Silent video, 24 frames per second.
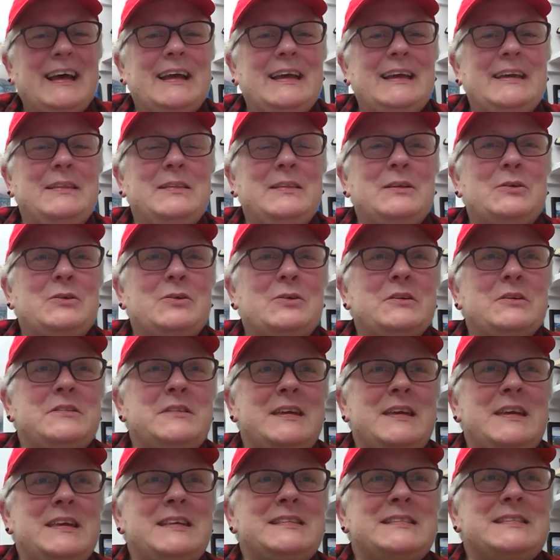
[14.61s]
In the
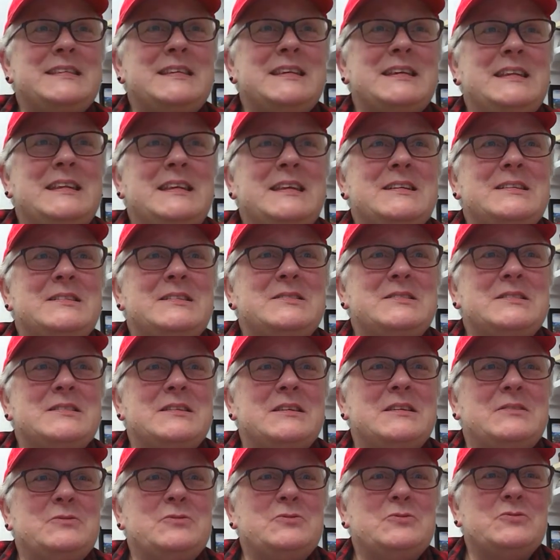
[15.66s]
Northeast, it is
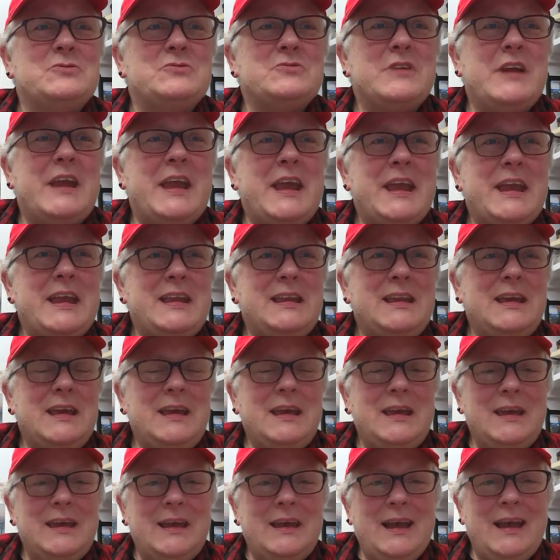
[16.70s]

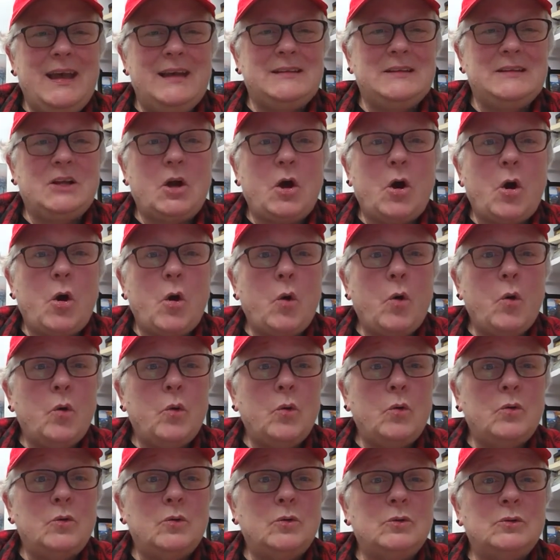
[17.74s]
rainy and
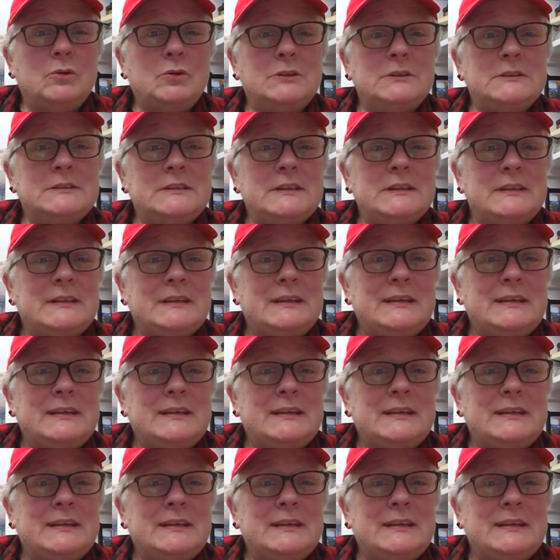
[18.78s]
cold